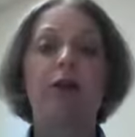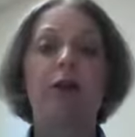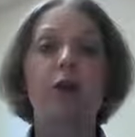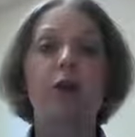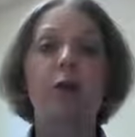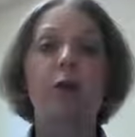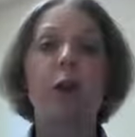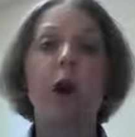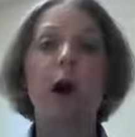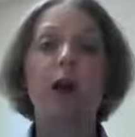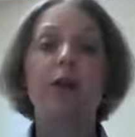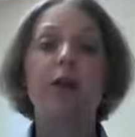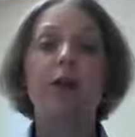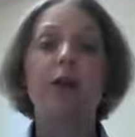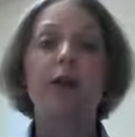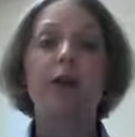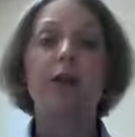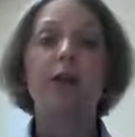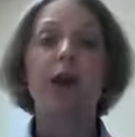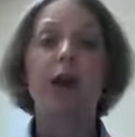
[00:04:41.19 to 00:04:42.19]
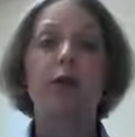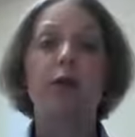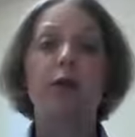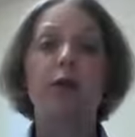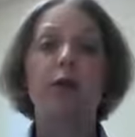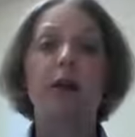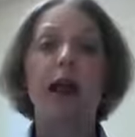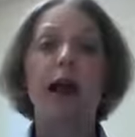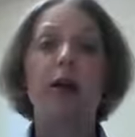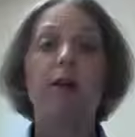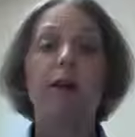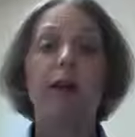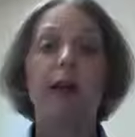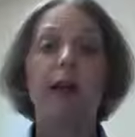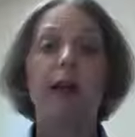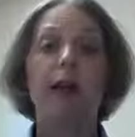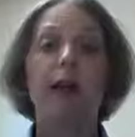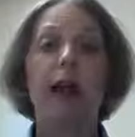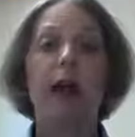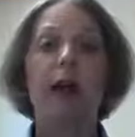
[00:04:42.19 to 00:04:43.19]
So you want to get that ruled out and
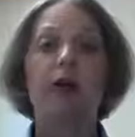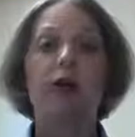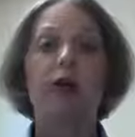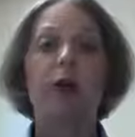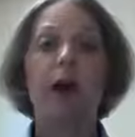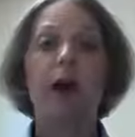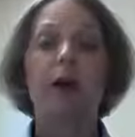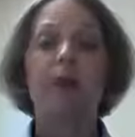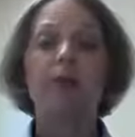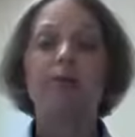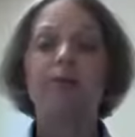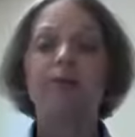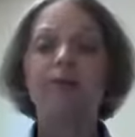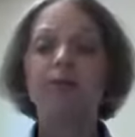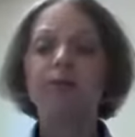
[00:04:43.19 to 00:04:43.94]
get an x-ray.